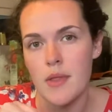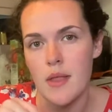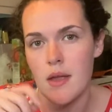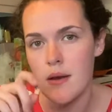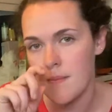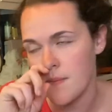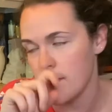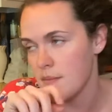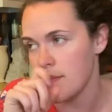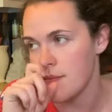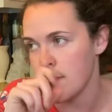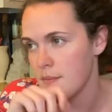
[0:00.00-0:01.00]
and then
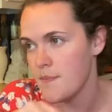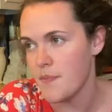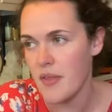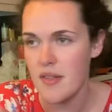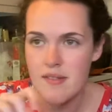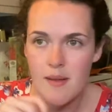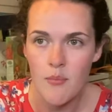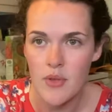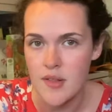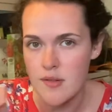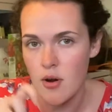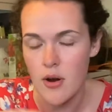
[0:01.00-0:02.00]

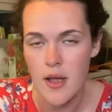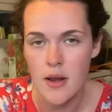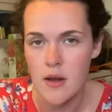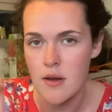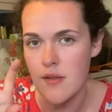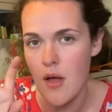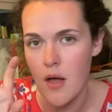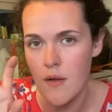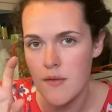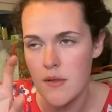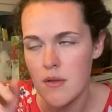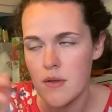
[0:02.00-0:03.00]
simply stir it and it
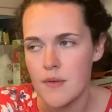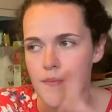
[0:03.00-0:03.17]
dissolves.